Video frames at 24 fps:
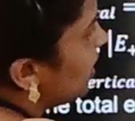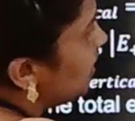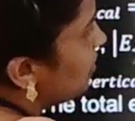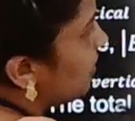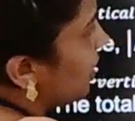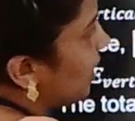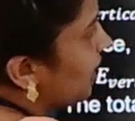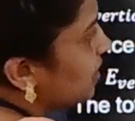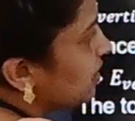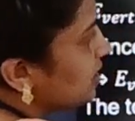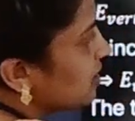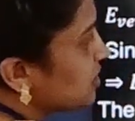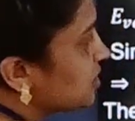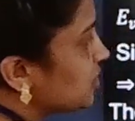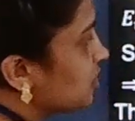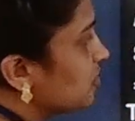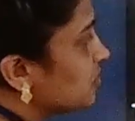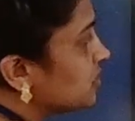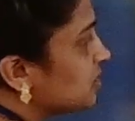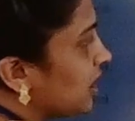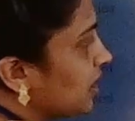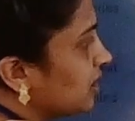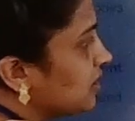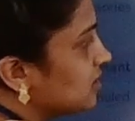E minus
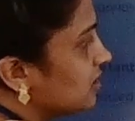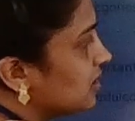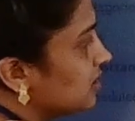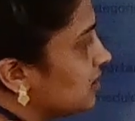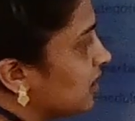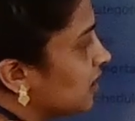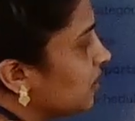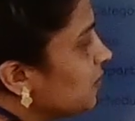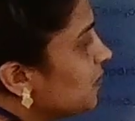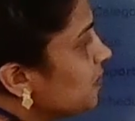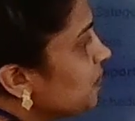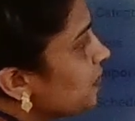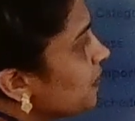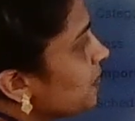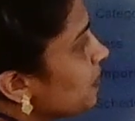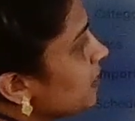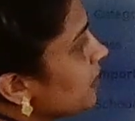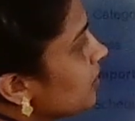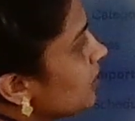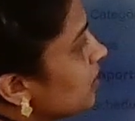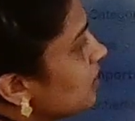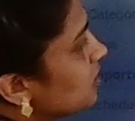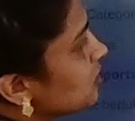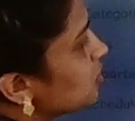Q sin theta.
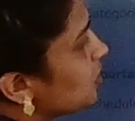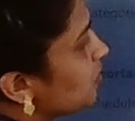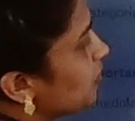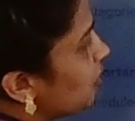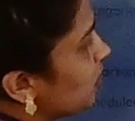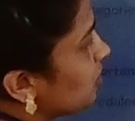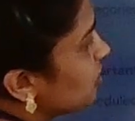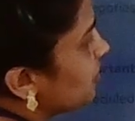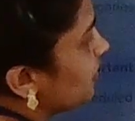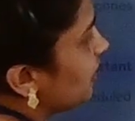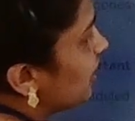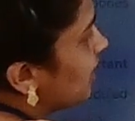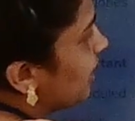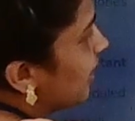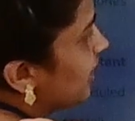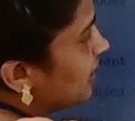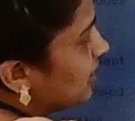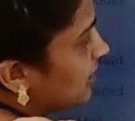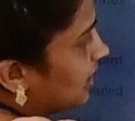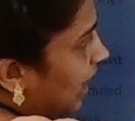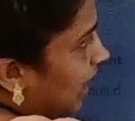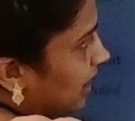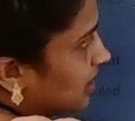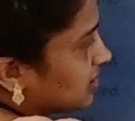So both will get
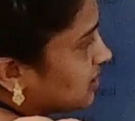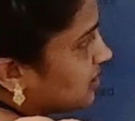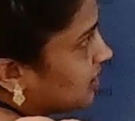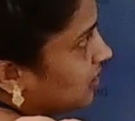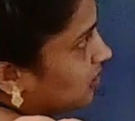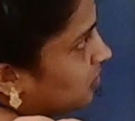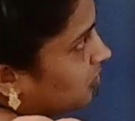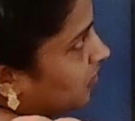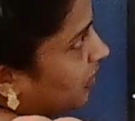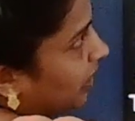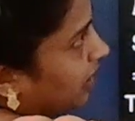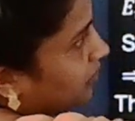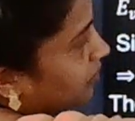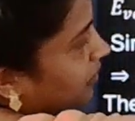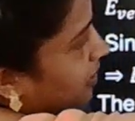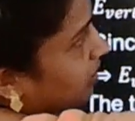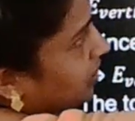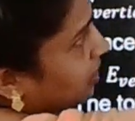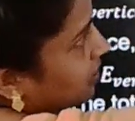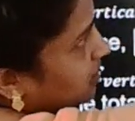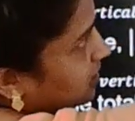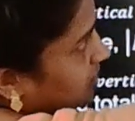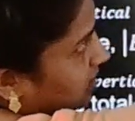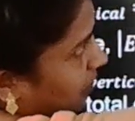cancelled. Why?
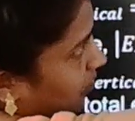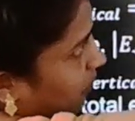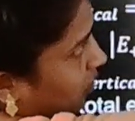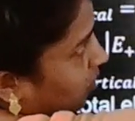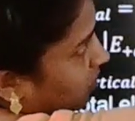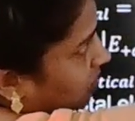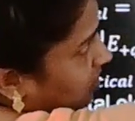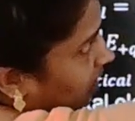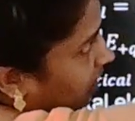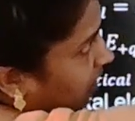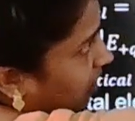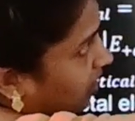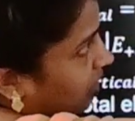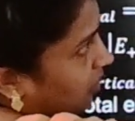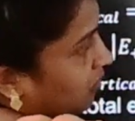Because they both are